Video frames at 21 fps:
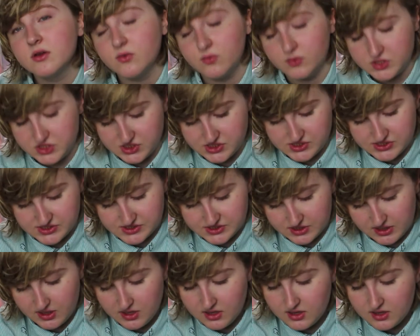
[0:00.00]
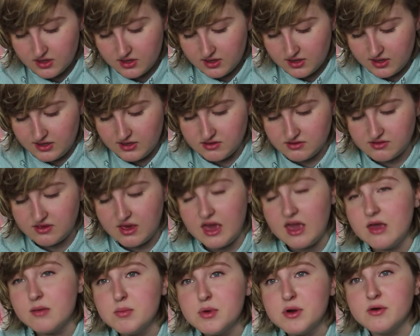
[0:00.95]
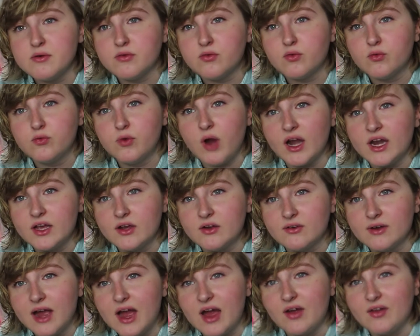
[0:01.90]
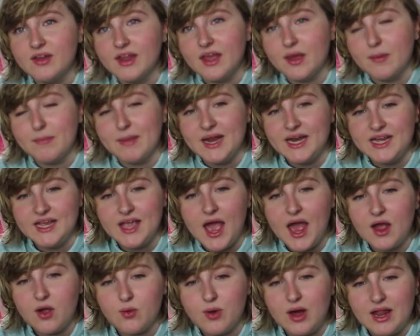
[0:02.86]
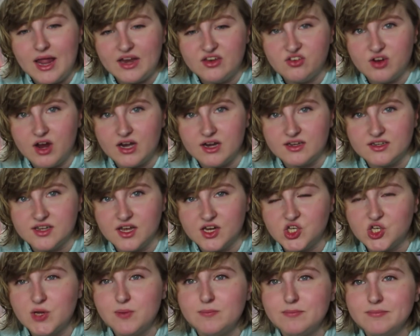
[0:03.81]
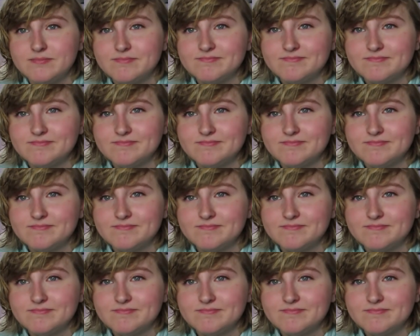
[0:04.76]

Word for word: which is his game of running around like a maniac while I try to touch him.